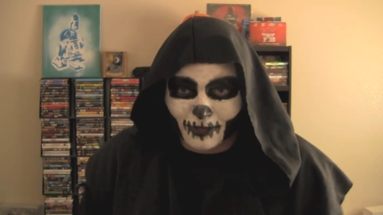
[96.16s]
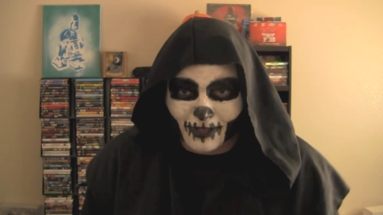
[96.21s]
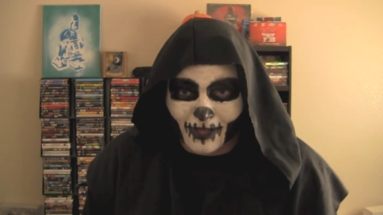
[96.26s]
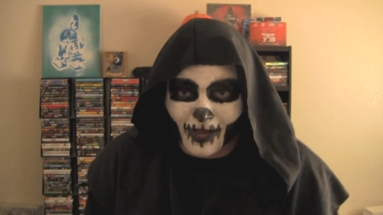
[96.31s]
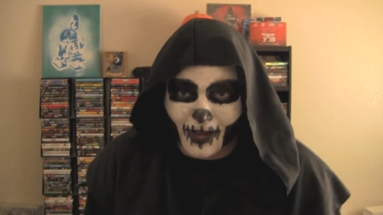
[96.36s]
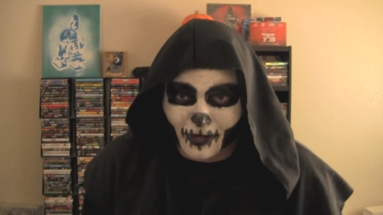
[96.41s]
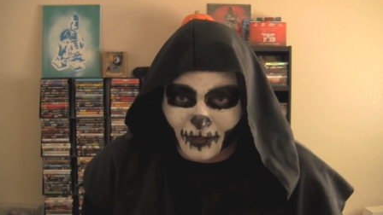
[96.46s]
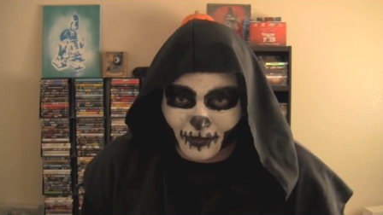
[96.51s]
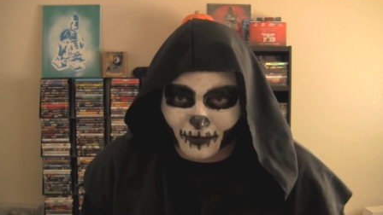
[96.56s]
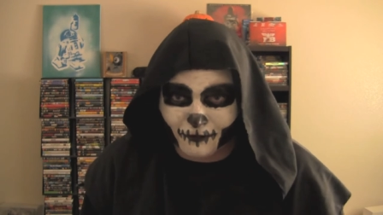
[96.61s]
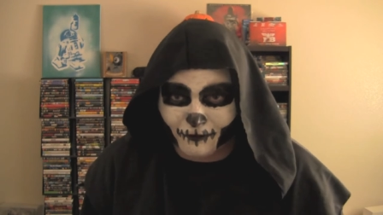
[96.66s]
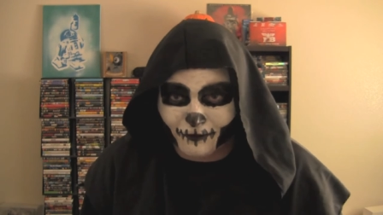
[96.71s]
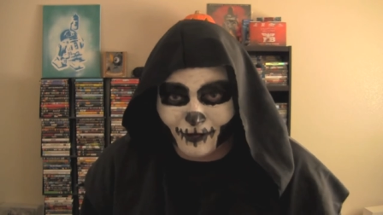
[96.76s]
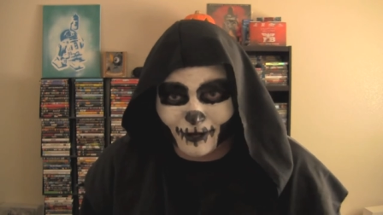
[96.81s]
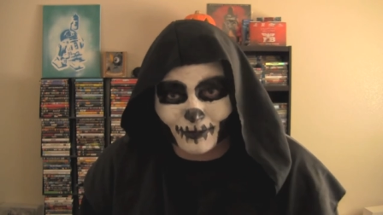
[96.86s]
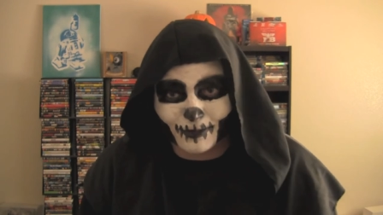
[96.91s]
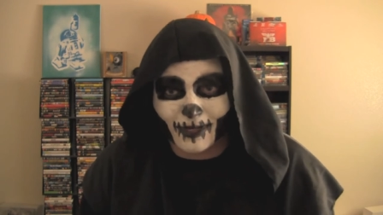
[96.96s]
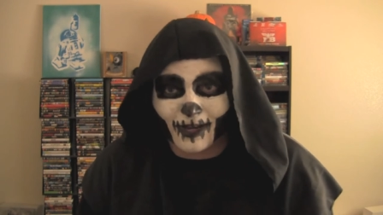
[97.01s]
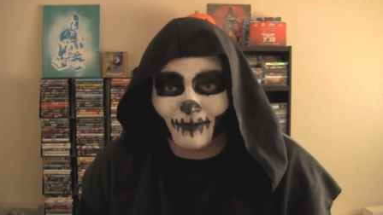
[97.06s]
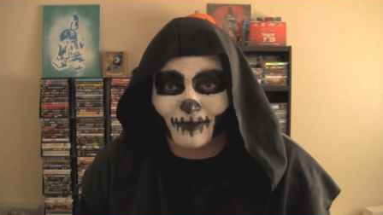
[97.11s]
slasher
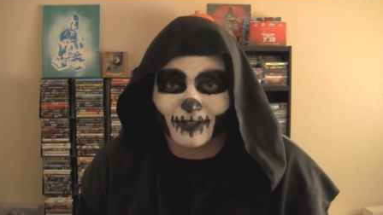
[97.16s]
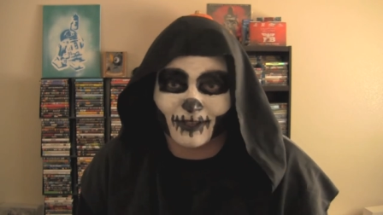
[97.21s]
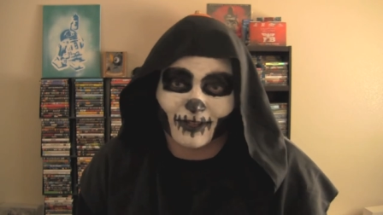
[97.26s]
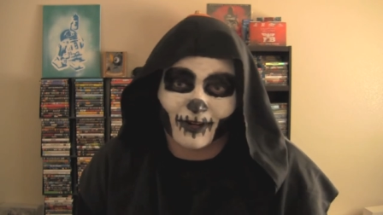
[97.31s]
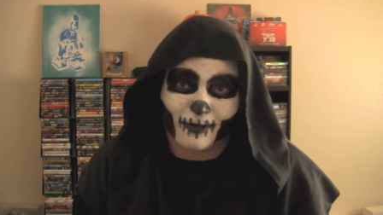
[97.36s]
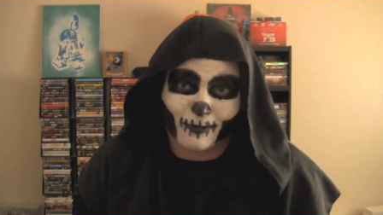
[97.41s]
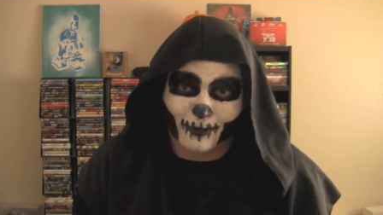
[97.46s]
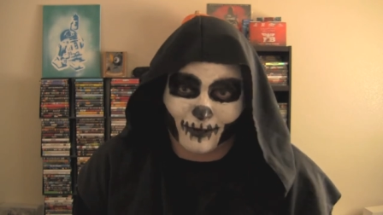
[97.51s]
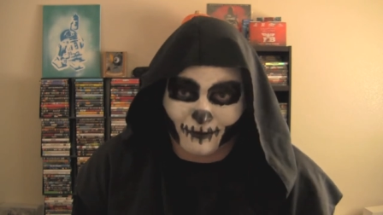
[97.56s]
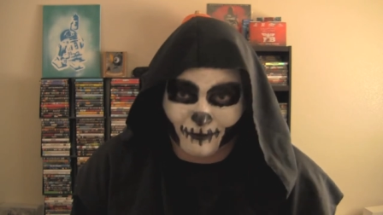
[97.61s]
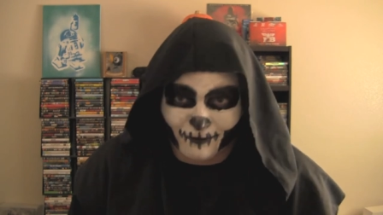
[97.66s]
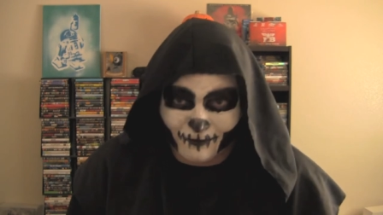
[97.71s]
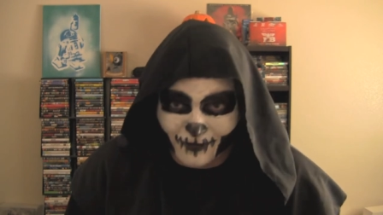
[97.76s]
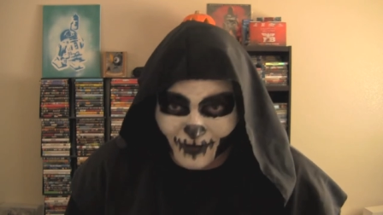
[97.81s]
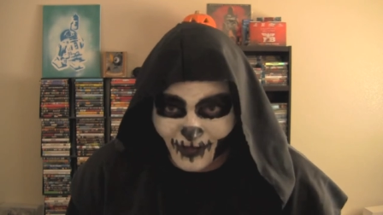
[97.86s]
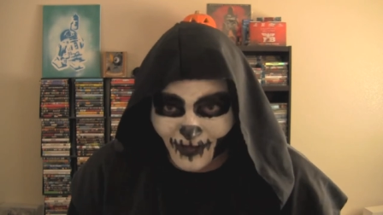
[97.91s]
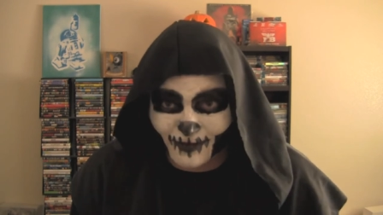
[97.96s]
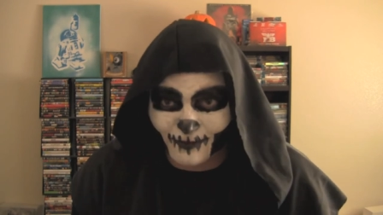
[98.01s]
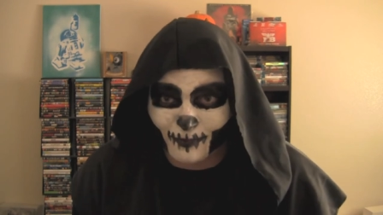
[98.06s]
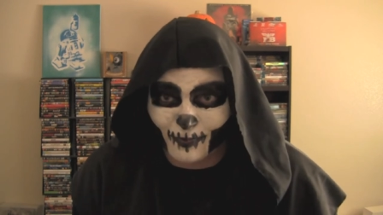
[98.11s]
films have to start with a
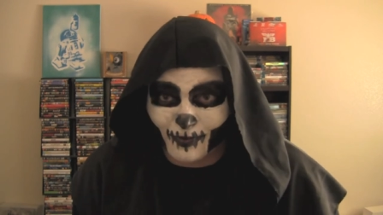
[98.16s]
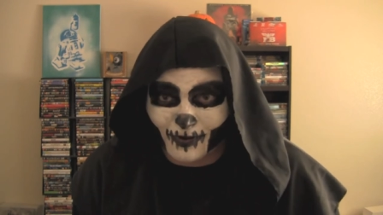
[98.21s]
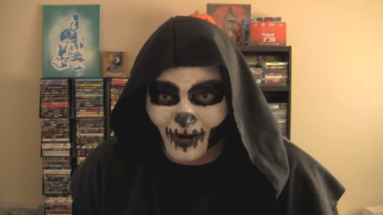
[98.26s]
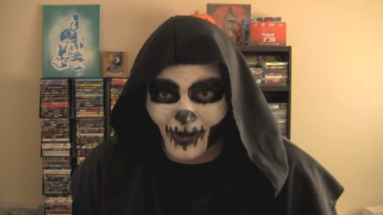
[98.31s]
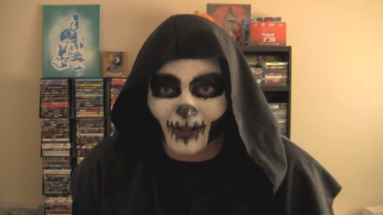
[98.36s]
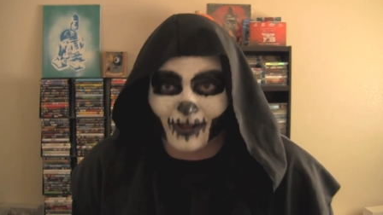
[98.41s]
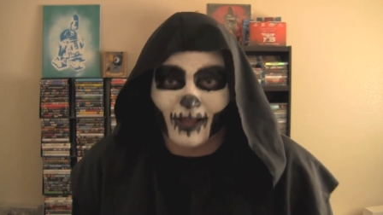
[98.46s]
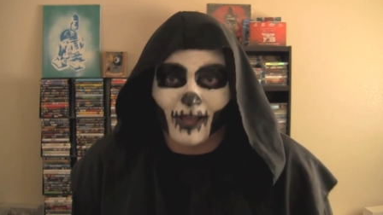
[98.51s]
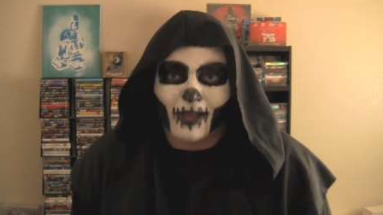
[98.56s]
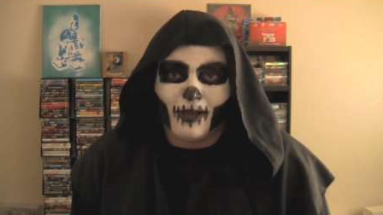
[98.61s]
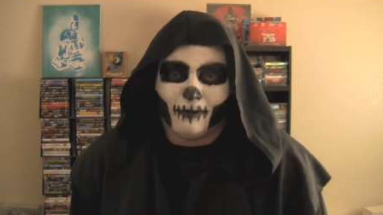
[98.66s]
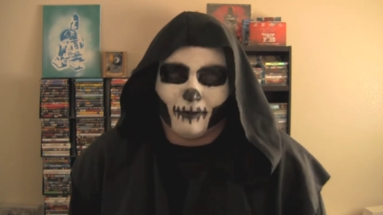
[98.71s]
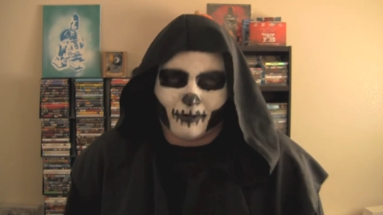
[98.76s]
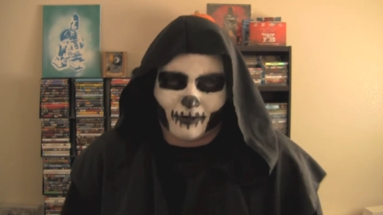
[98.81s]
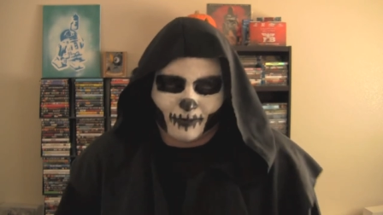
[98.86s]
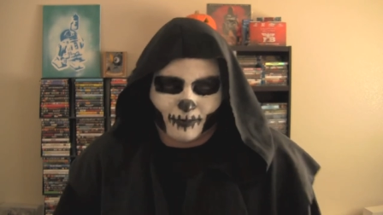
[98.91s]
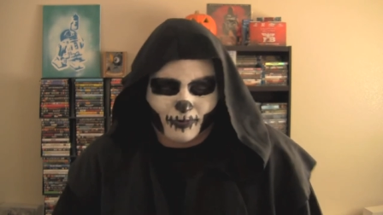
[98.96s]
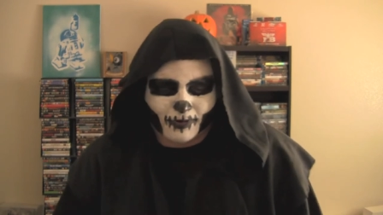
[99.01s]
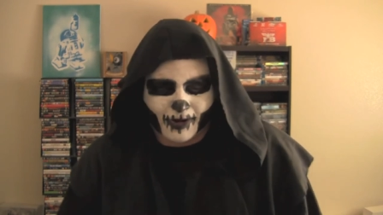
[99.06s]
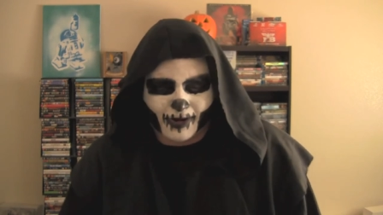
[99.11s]
fucking prank. Well,
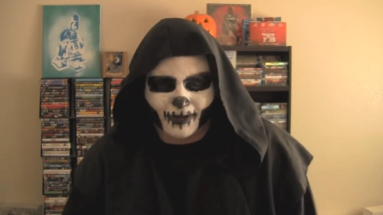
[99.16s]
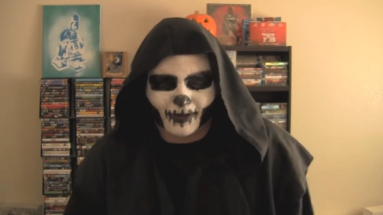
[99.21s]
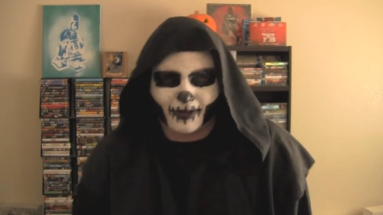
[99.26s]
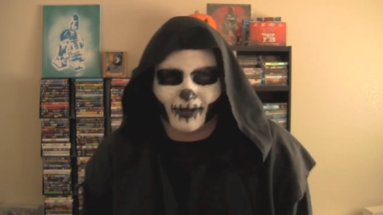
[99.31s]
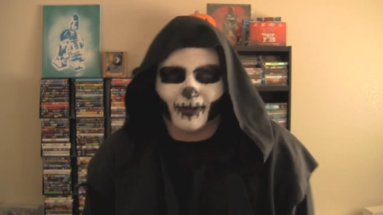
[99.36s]
the prank